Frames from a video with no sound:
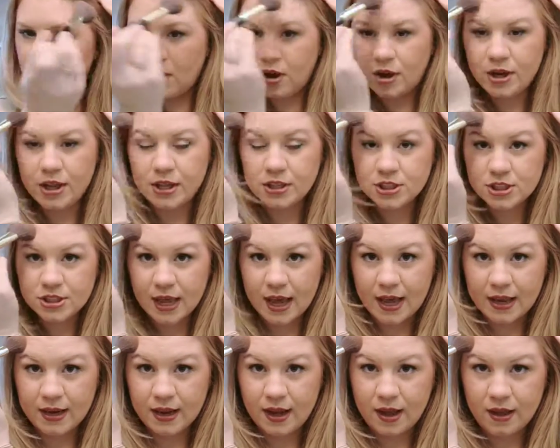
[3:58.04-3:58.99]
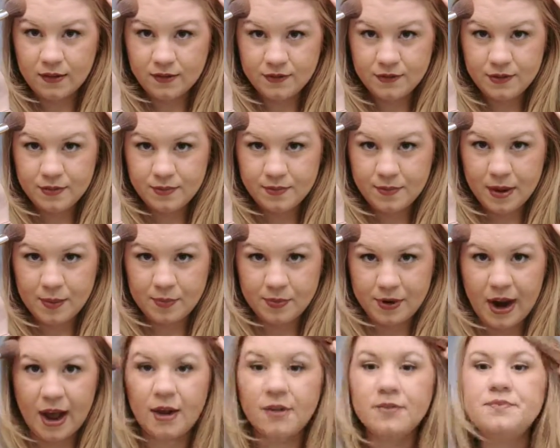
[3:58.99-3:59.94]
on each side of my
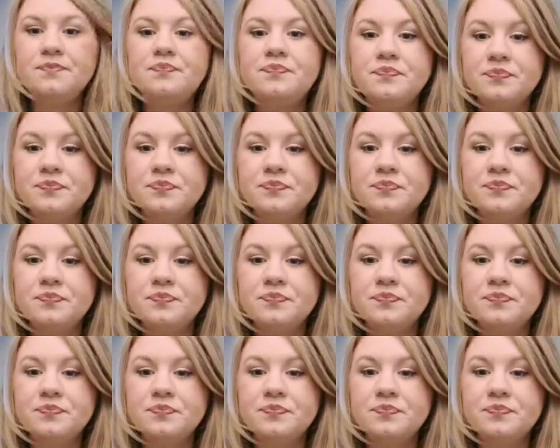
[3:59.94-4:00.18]
brow.